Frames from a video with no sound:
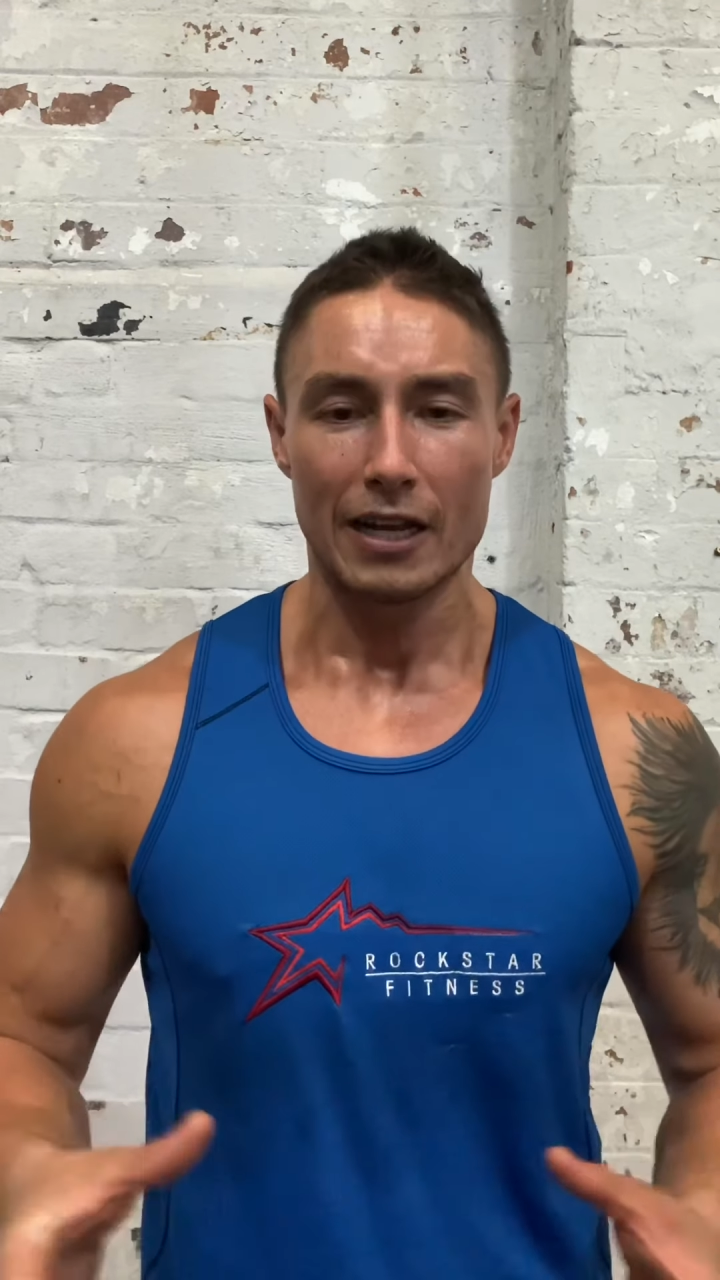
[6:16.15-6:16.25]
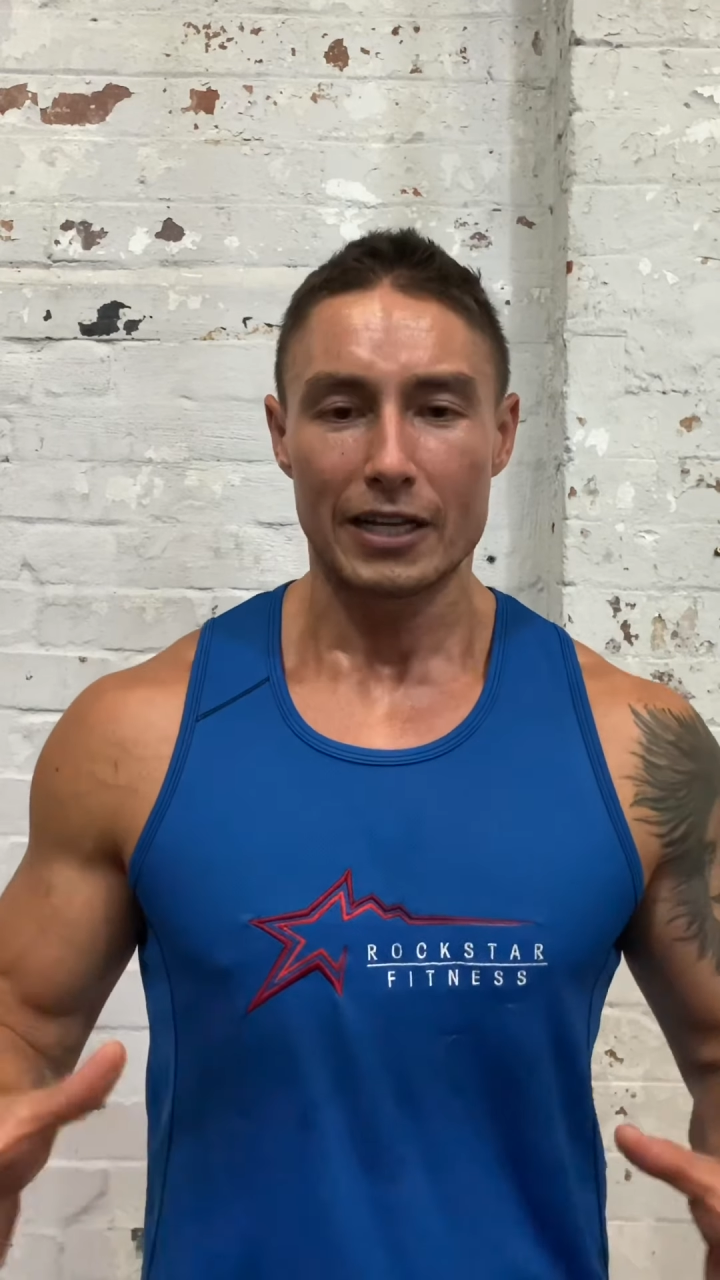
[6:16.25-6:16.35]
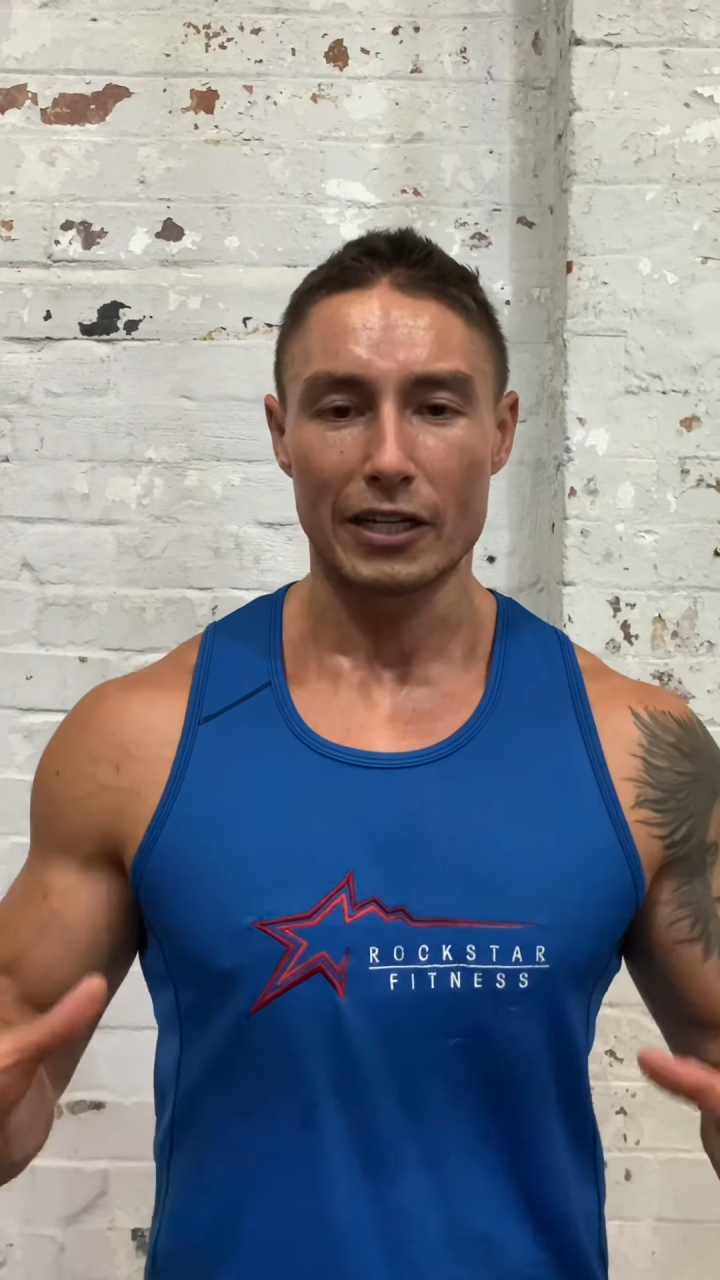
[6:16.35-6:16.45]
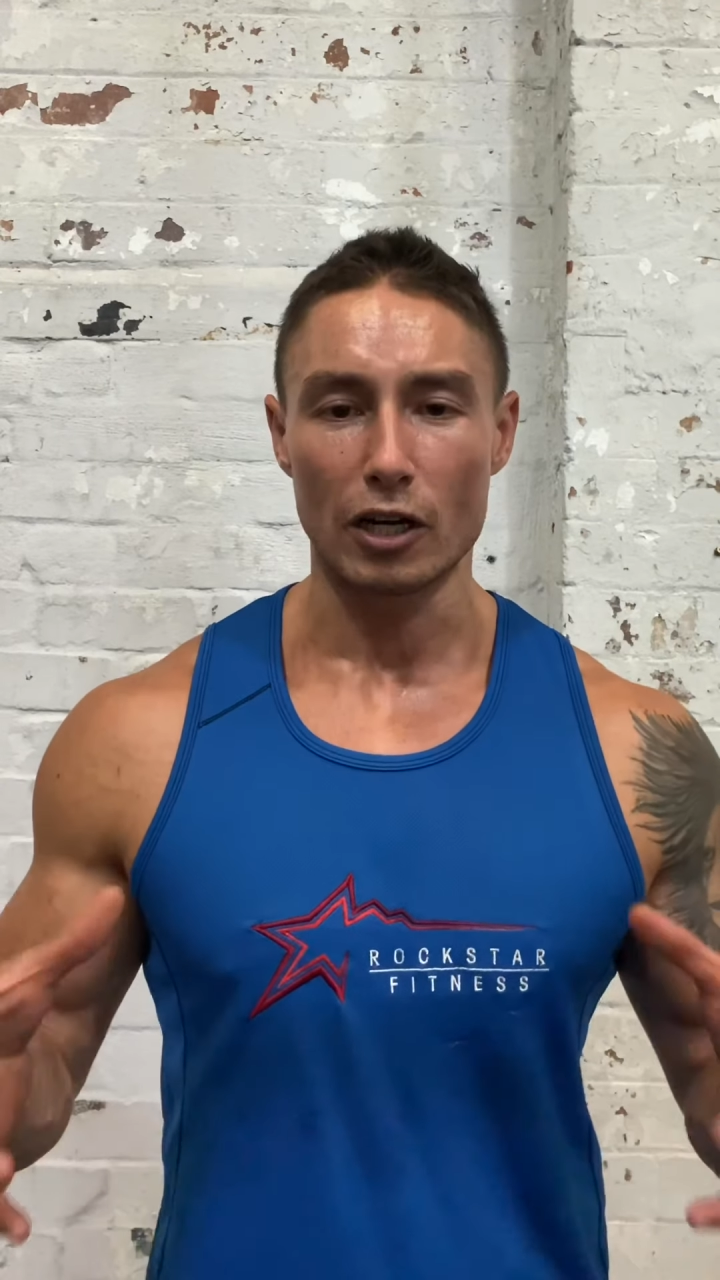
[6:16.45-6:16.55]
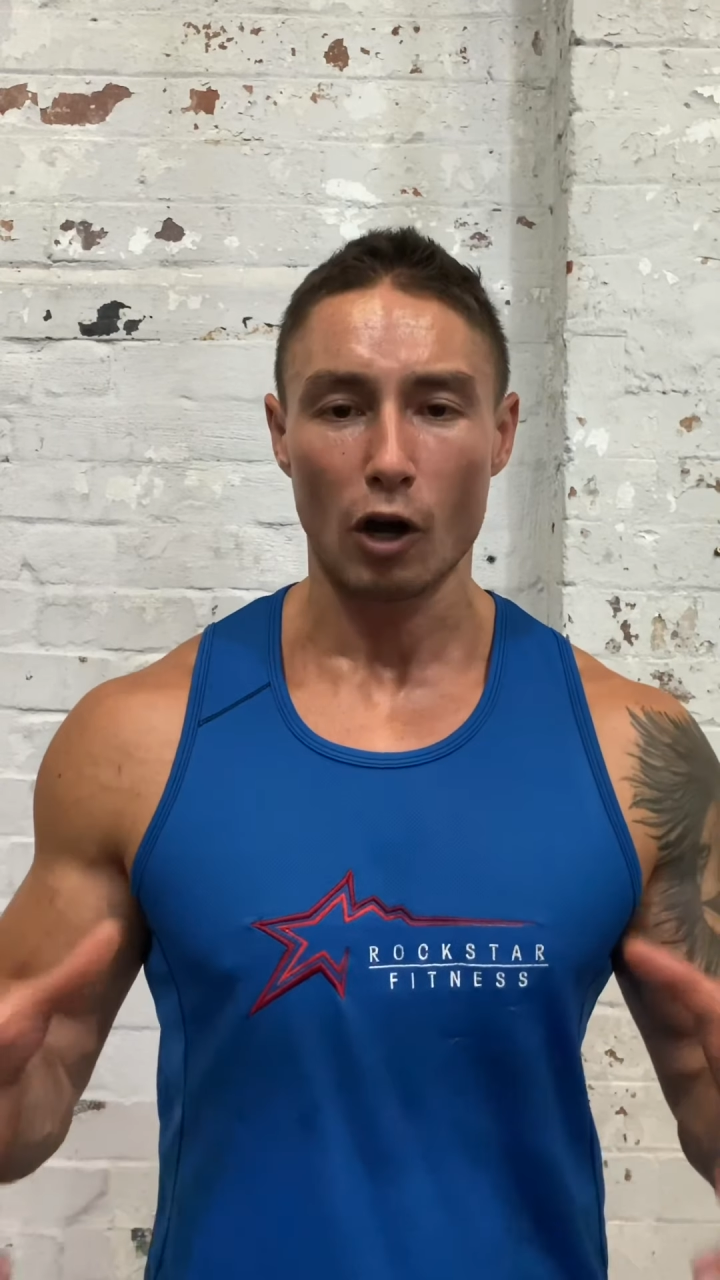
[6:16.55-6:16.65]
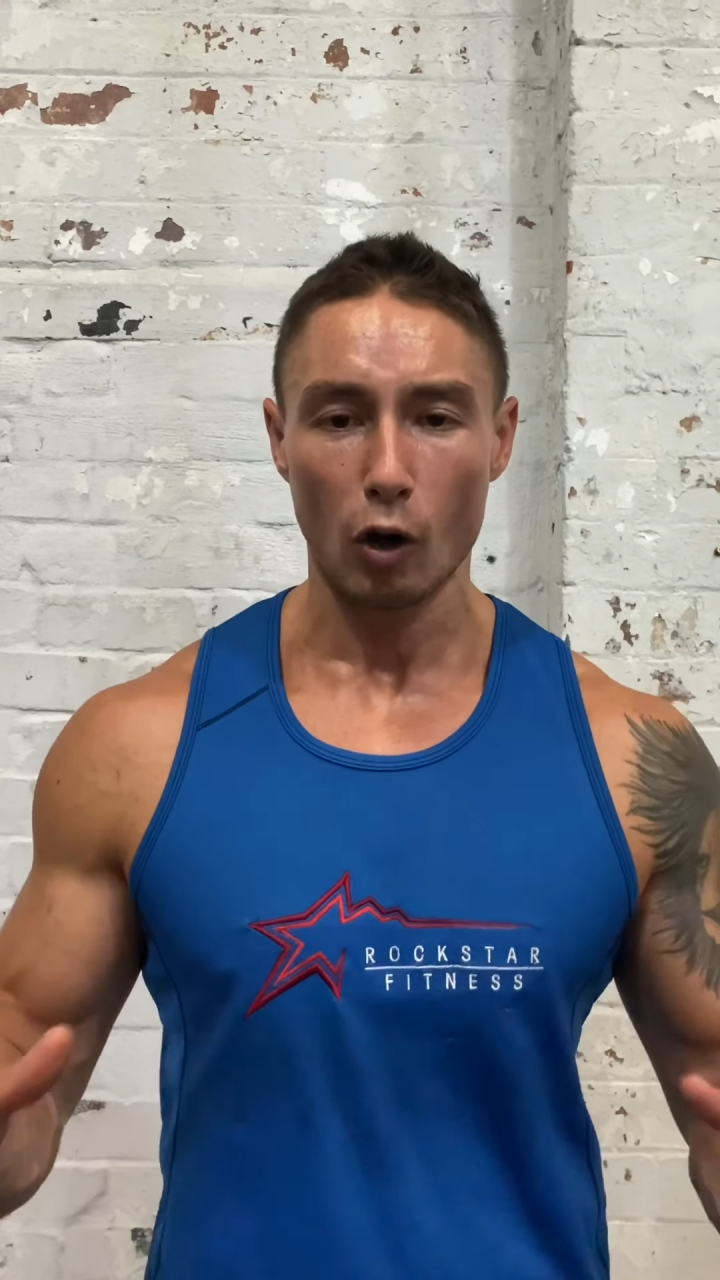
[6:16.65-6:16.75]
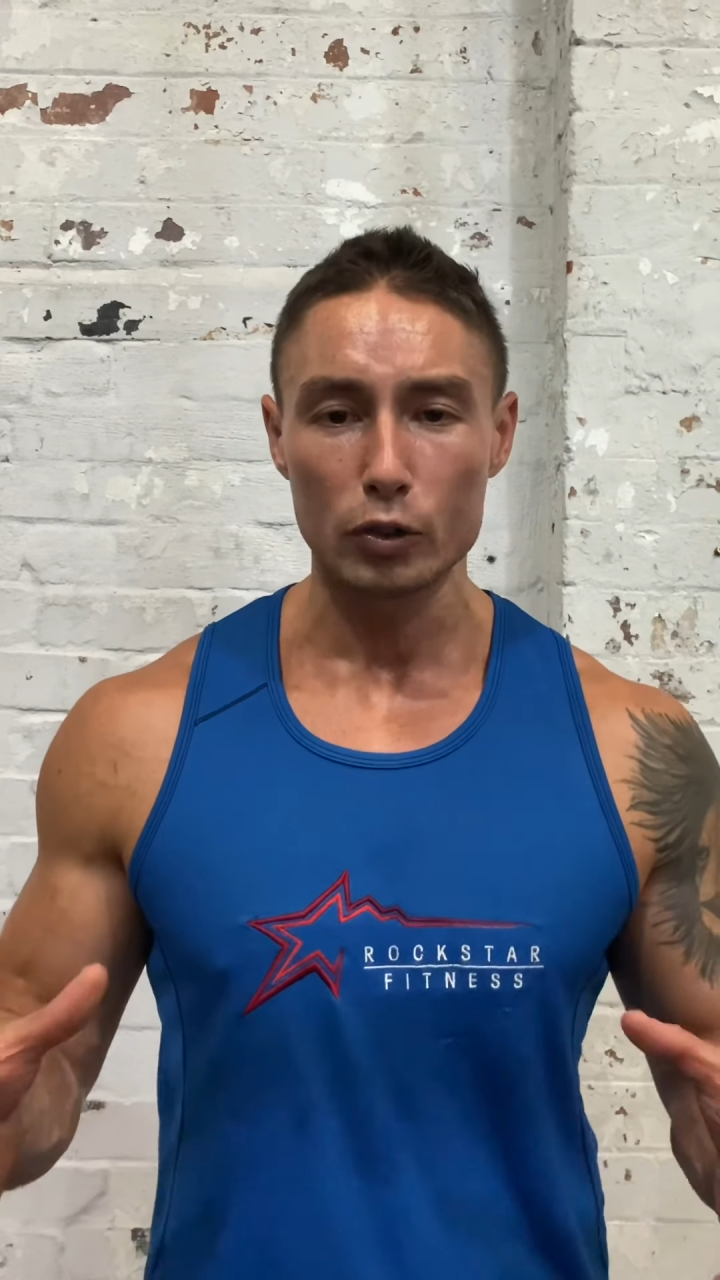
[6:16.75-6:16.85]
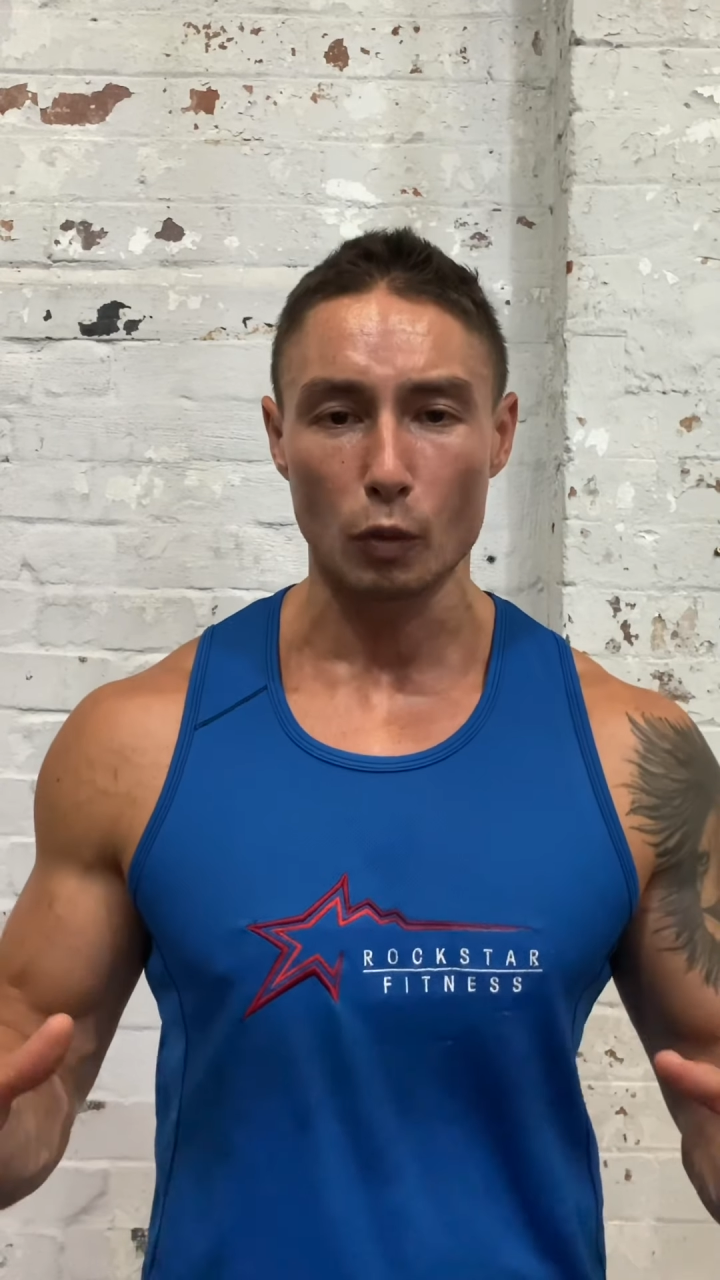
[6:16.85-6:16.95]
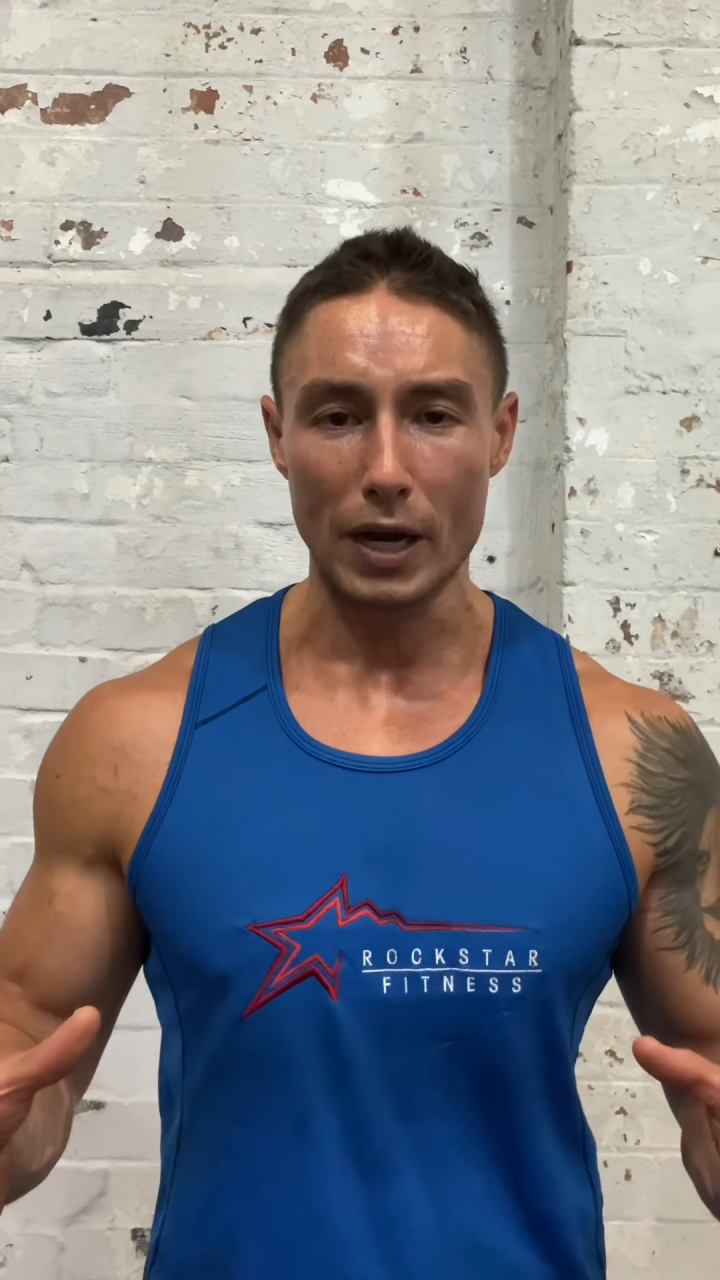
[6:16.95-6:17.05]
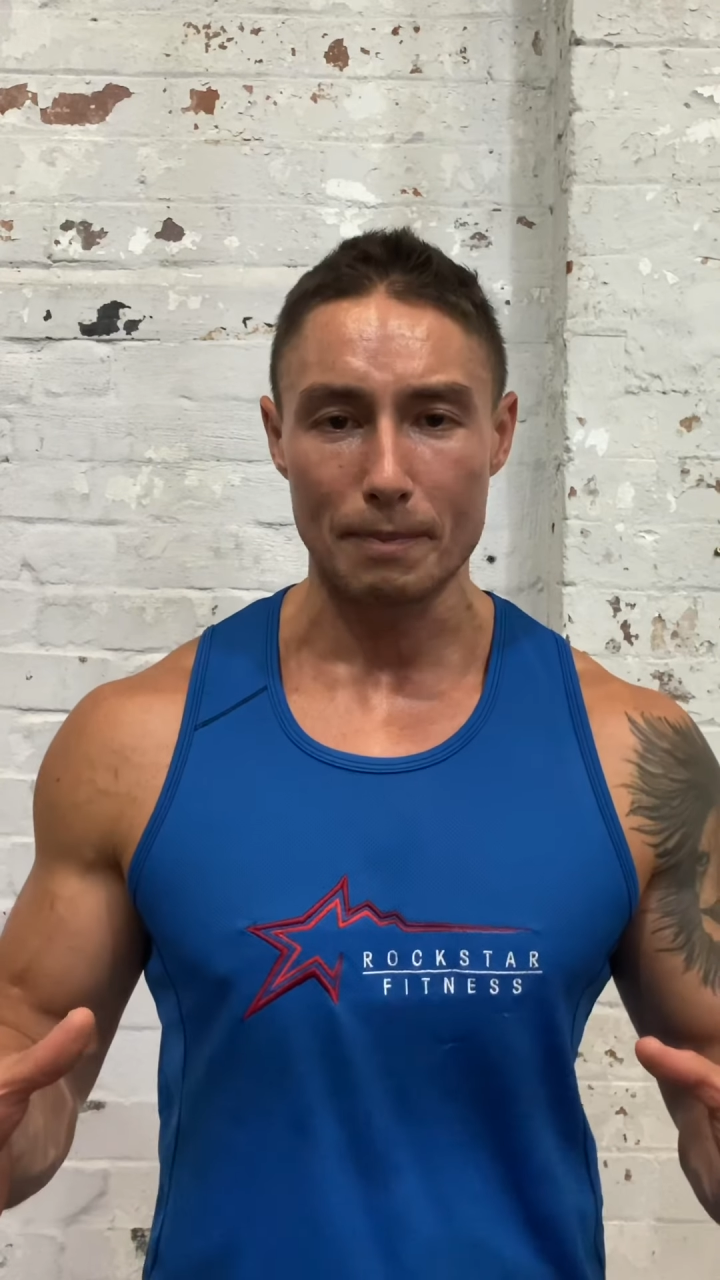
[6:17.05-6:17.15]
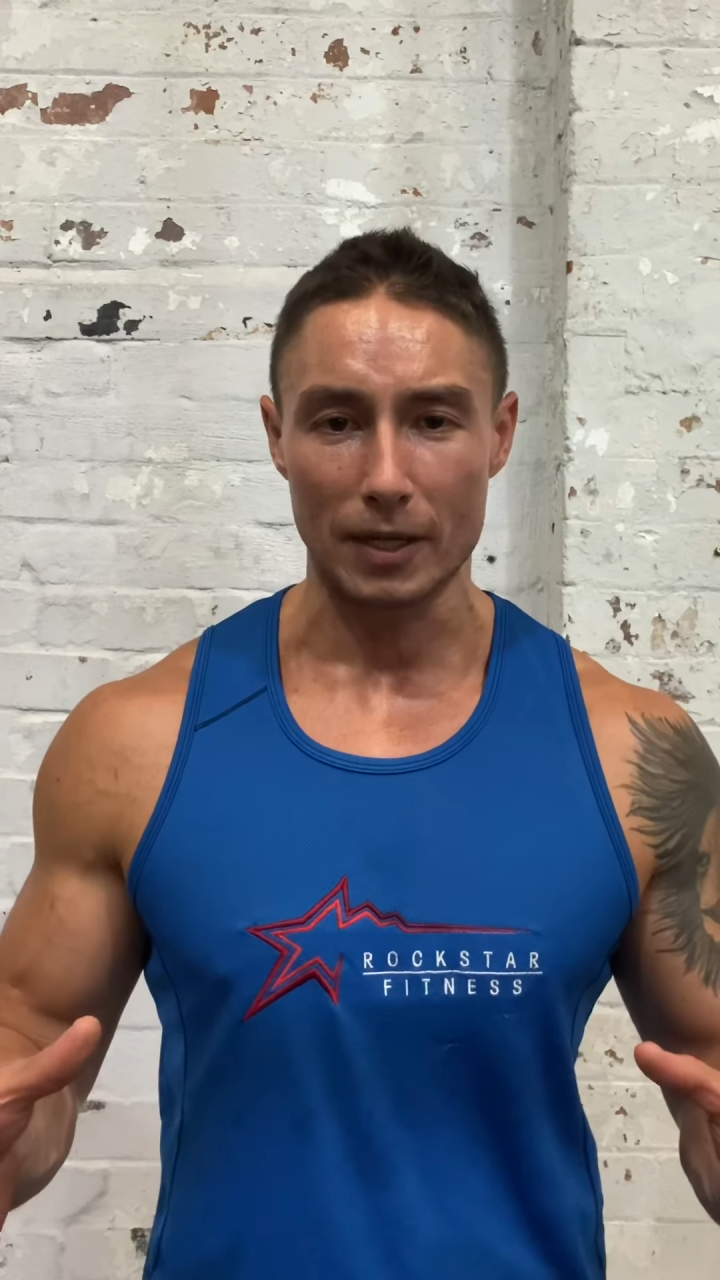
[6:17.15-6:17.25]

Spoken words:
You're gonna hold the weight